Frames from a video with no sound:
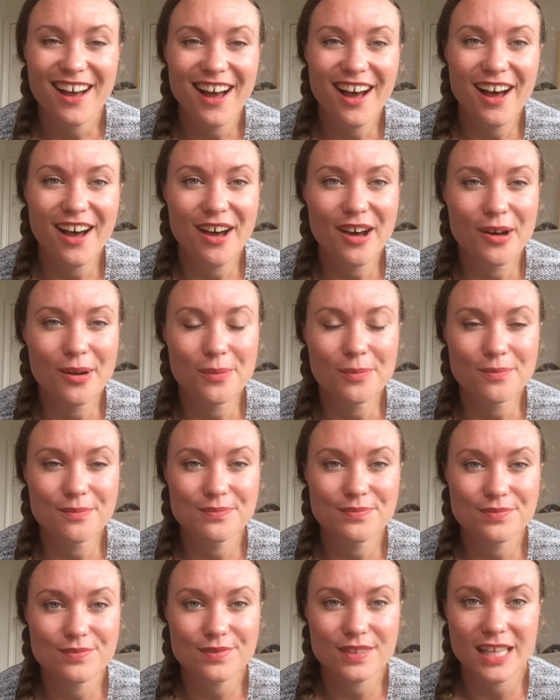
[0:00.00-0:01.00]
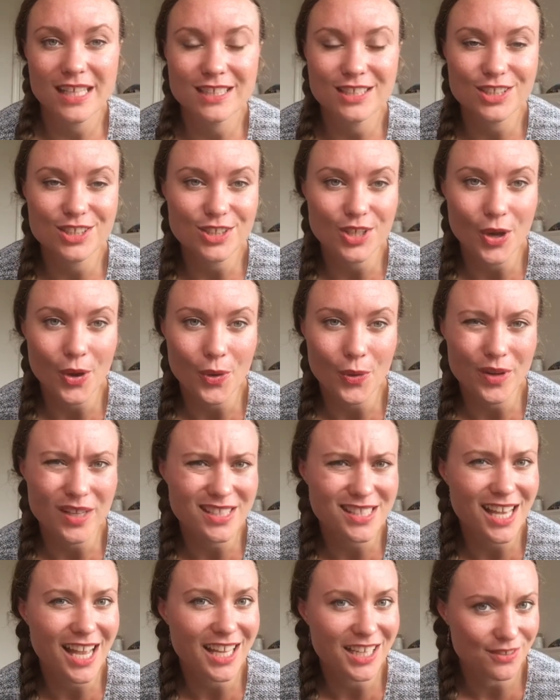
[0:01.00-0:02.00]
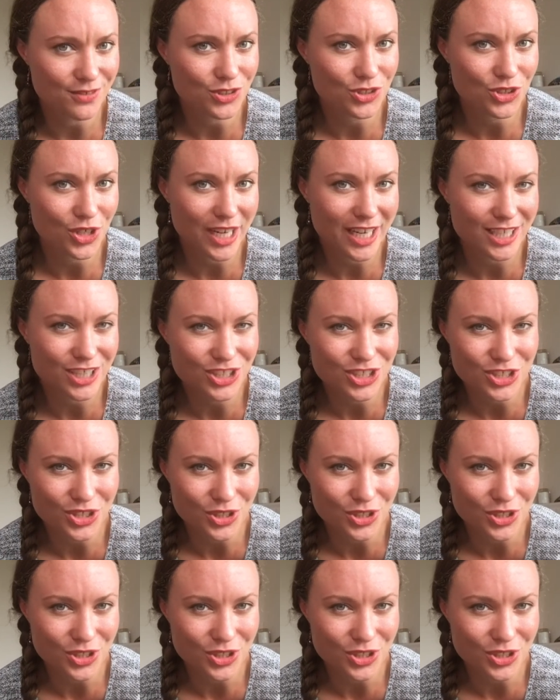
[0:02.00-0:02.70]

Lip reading: And so it's kind of strange